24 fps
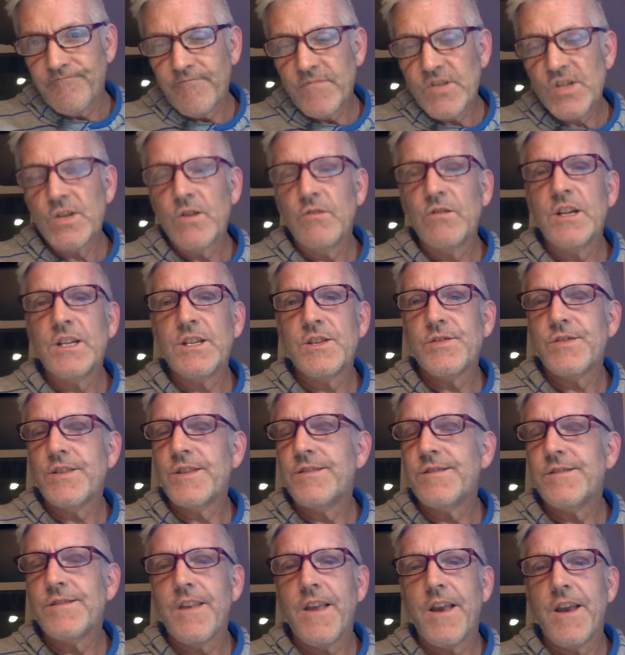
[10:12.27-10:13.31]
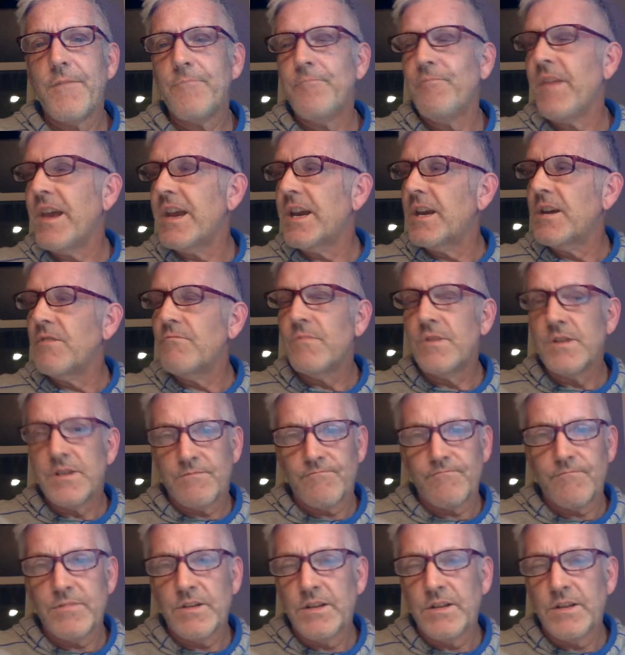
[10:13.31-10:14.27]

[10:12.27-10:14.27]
So let's just say like it was